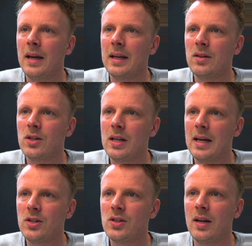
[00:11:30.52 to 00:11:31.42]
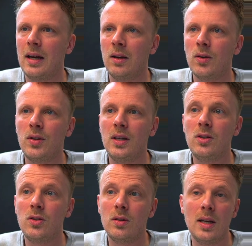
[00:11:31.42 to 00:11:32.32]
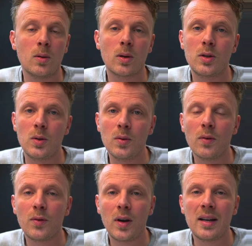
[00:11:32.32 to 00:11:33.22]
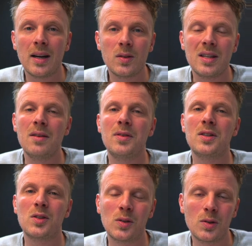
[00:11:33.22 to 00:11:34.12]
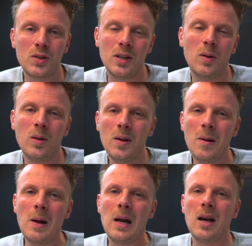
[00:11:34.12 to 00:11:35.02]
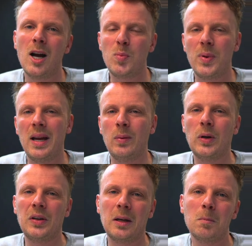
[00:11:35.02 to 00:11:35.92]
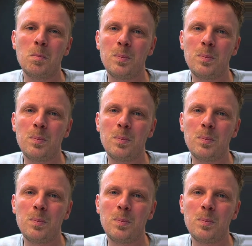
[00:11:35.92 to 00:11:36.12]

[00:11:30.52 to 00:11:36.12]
and then /healthy in order to find out if it's still up and running.